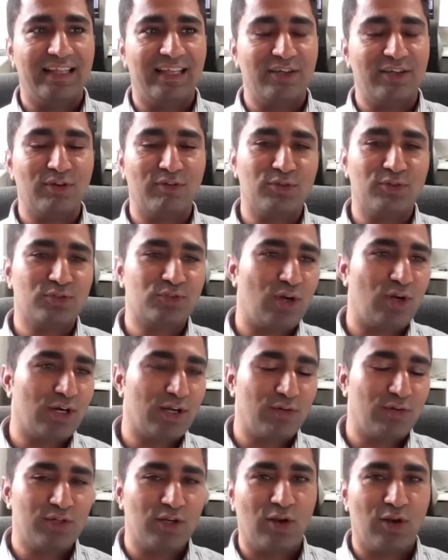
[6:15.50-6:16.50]
then you have to sort
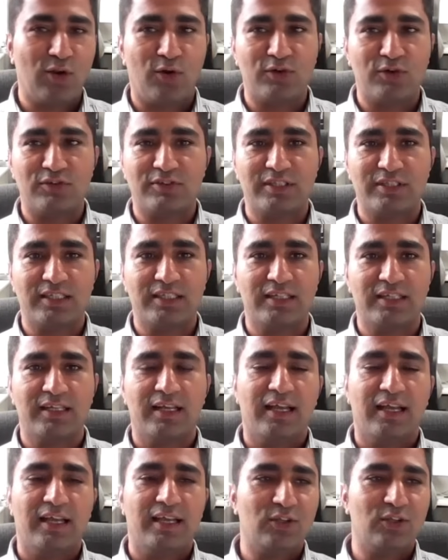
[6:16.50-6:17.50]
out your laundry.
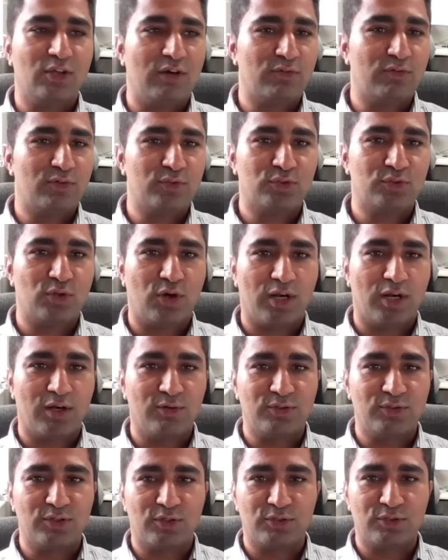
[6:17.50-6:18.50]
You have to sort
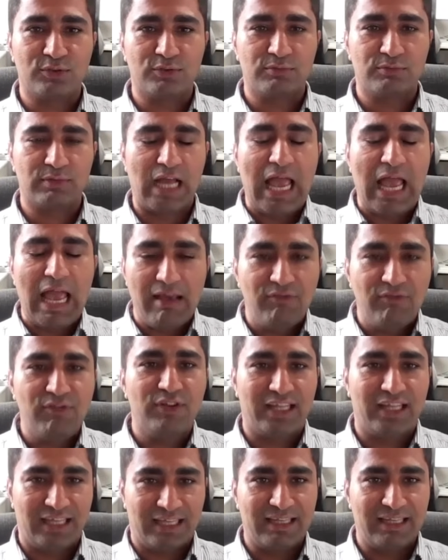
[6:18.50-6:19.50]
out your
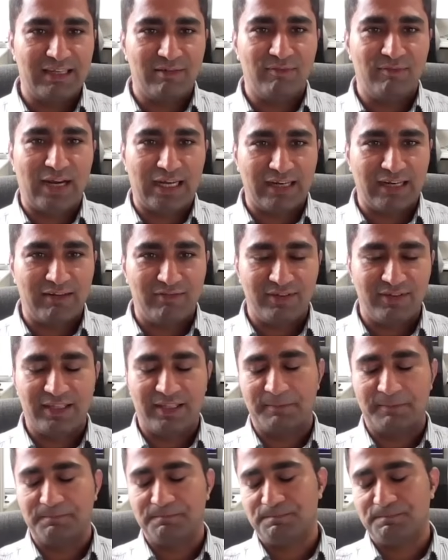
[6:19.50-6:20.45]
everything. In fact, everything.